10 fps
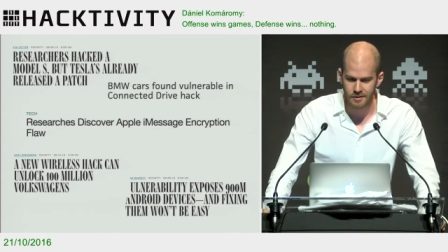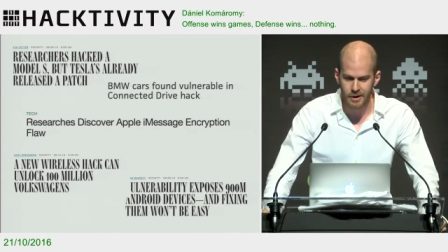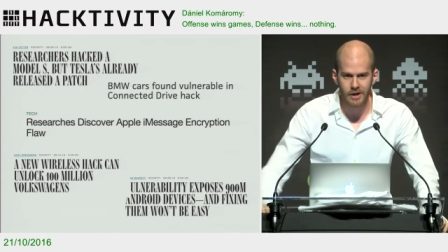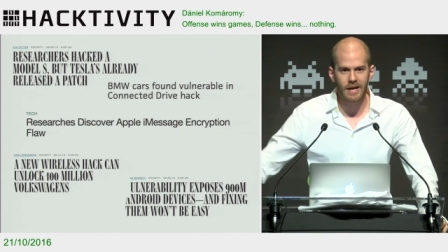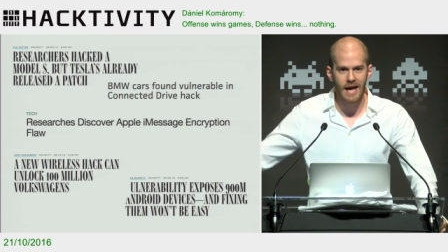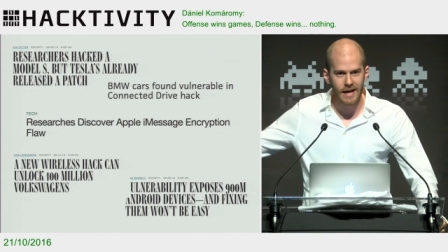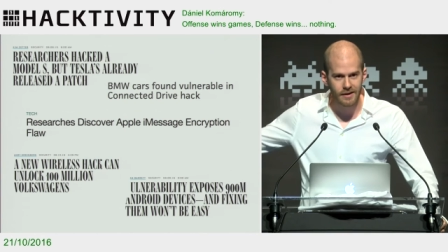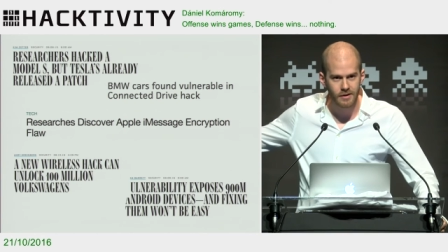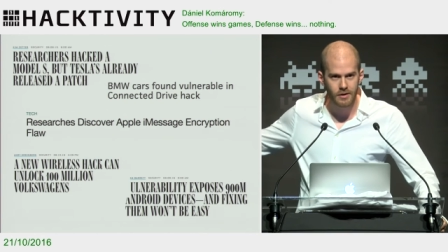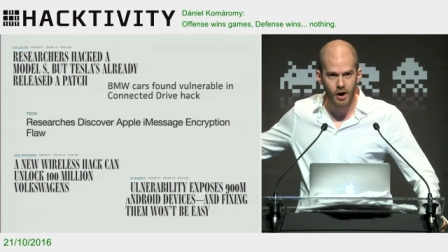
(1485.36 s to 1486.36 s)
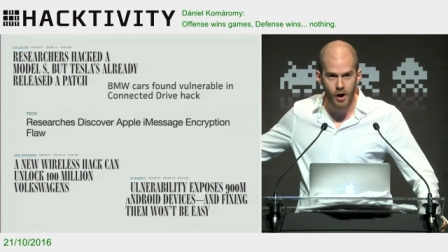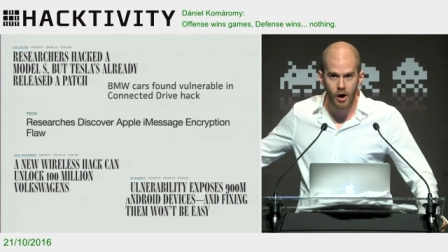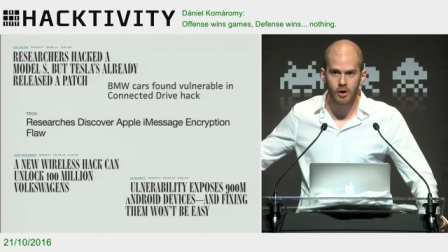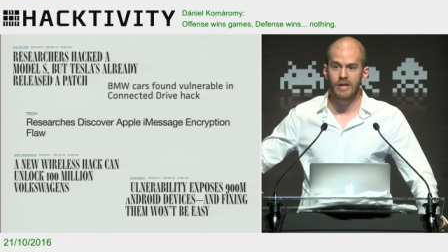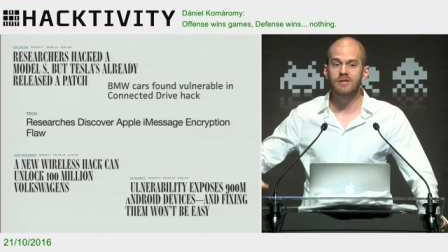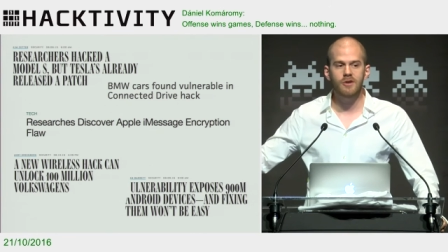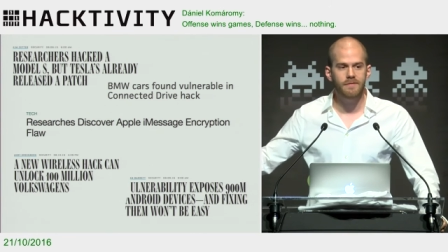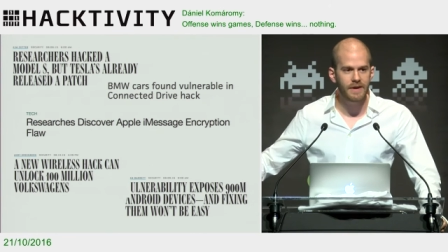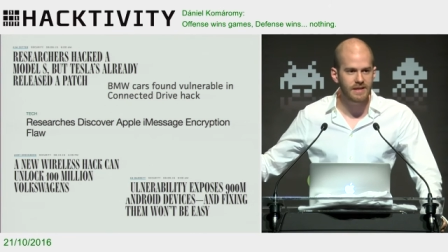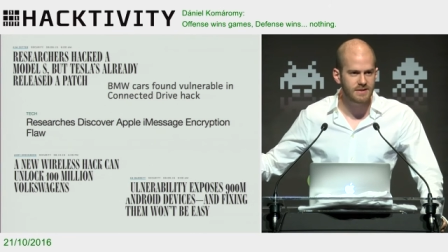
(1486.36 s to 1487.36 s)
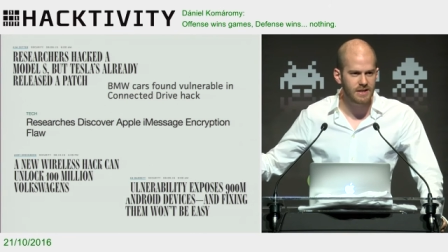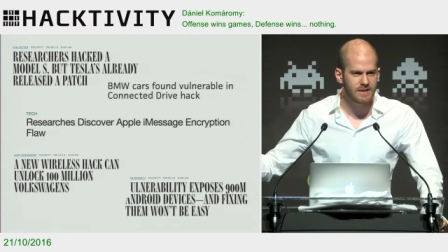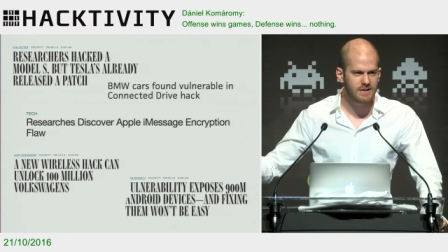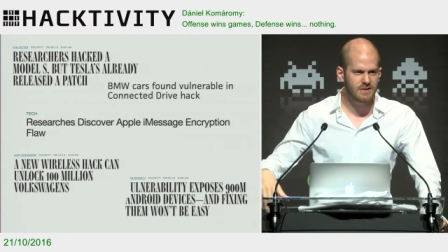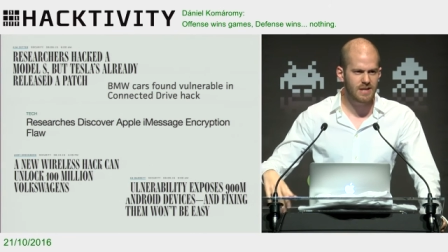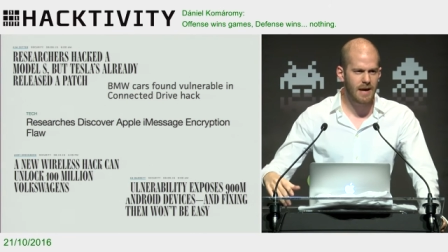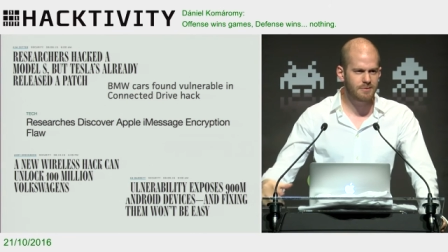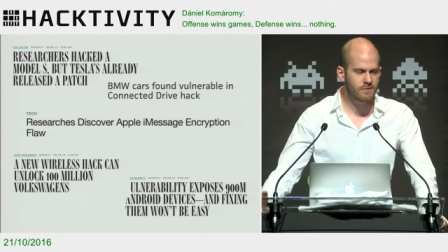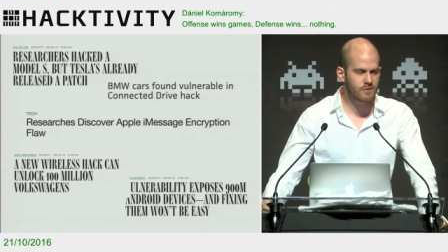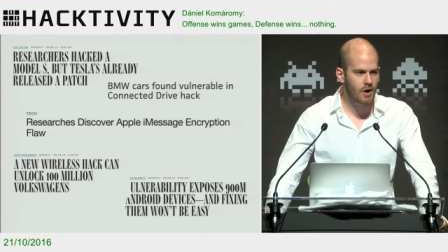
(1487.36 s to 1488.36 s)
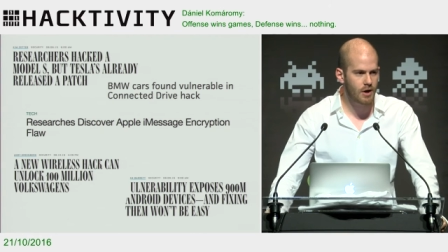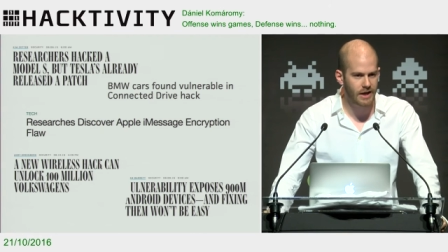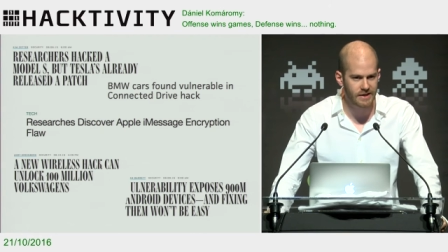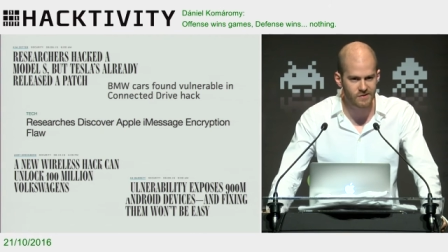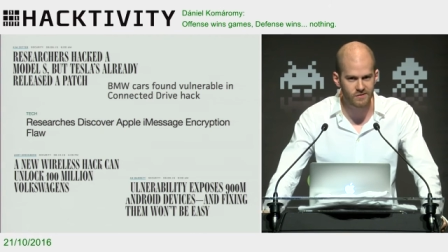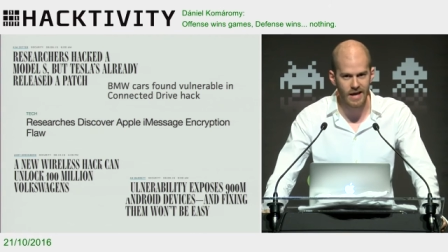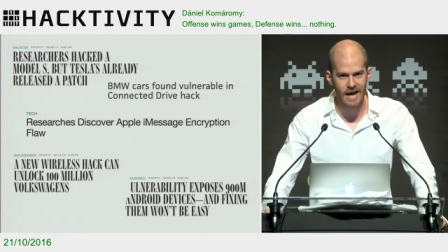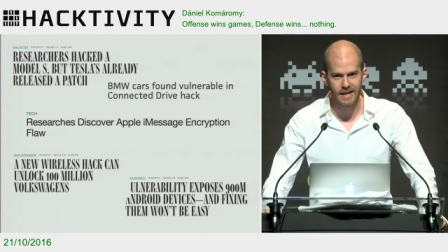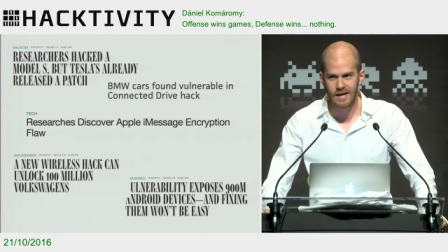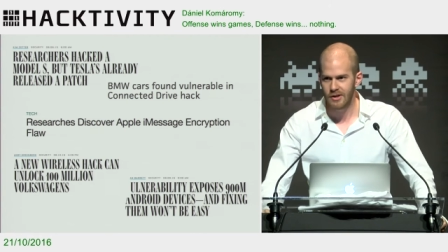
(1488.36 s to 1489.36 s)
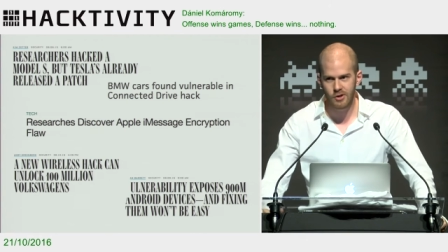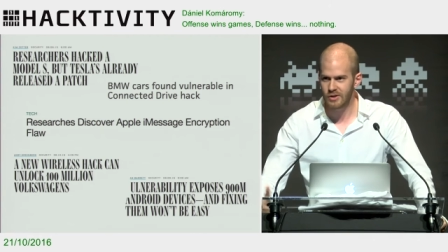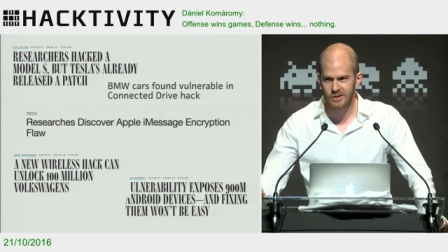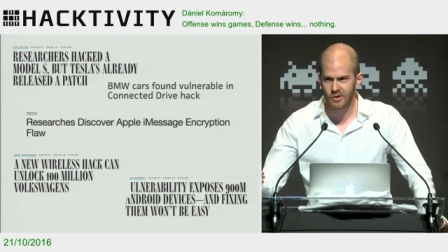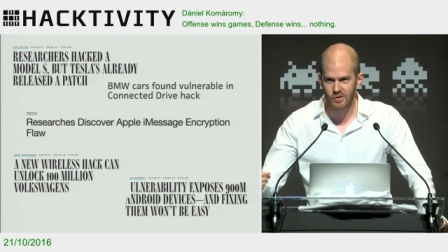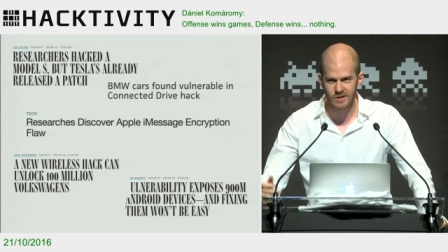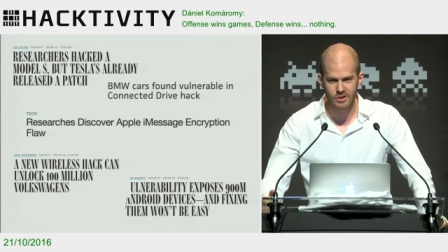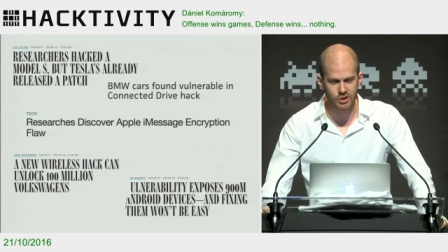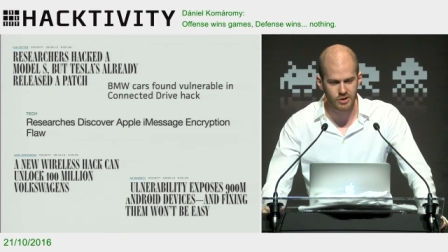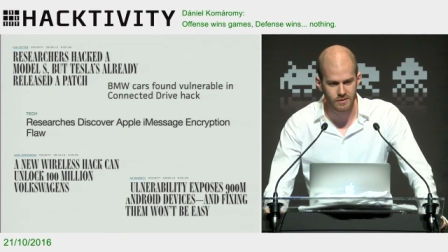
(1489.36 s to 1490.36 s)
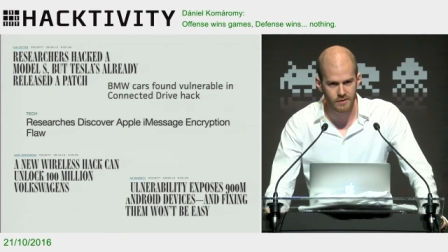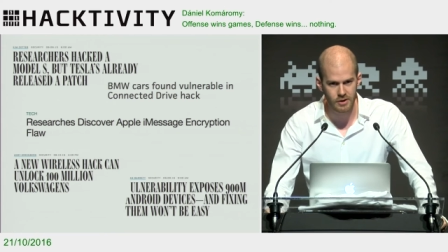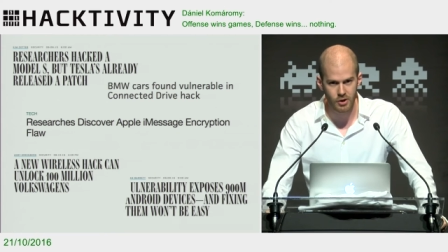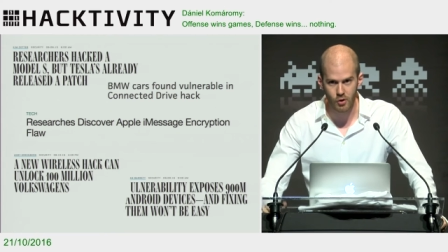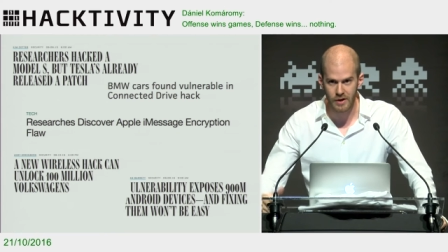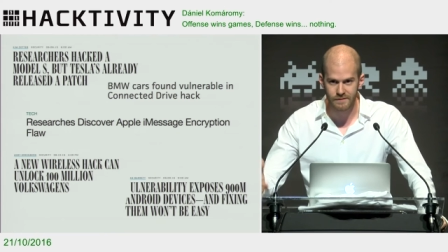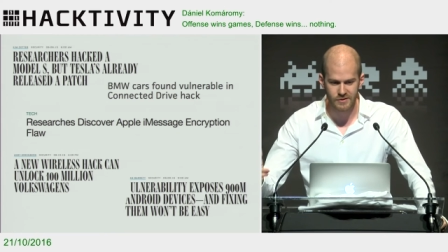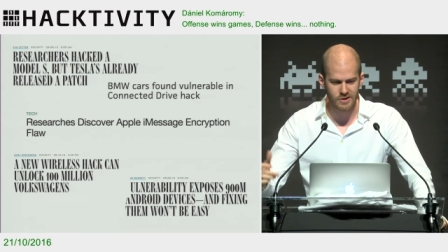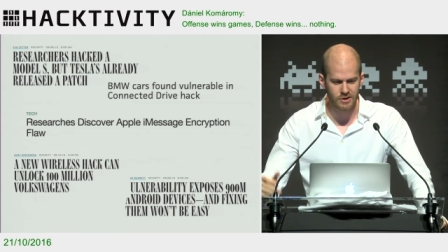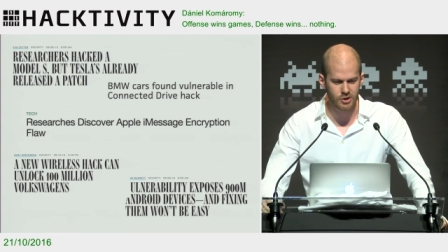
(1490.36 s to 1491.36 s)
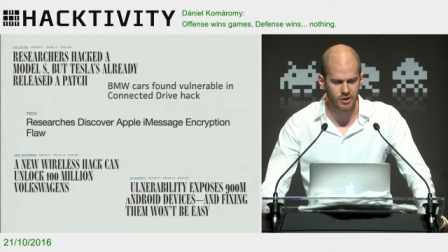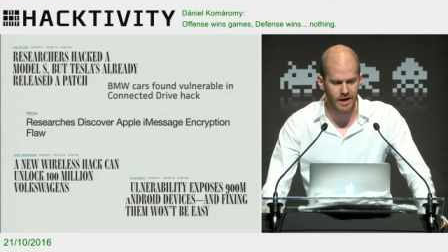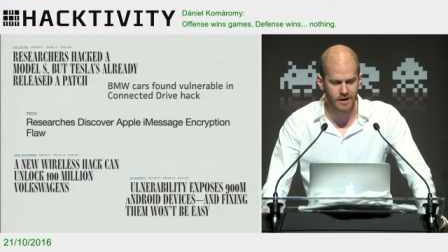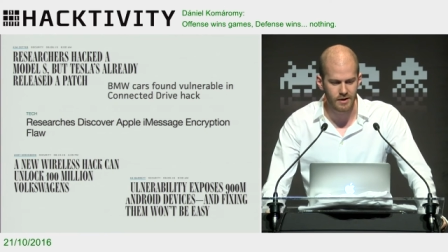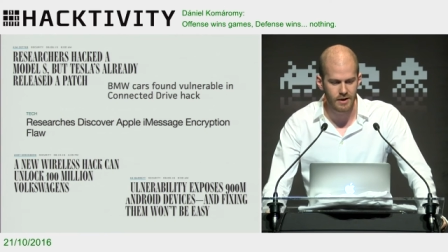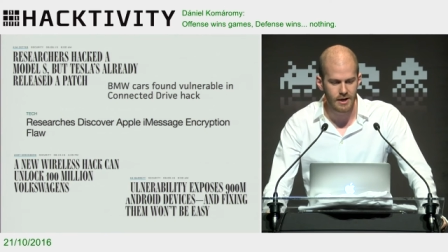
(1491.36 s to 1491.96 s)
but again, are interfaces and types of targets that, there's no such infrastructure there.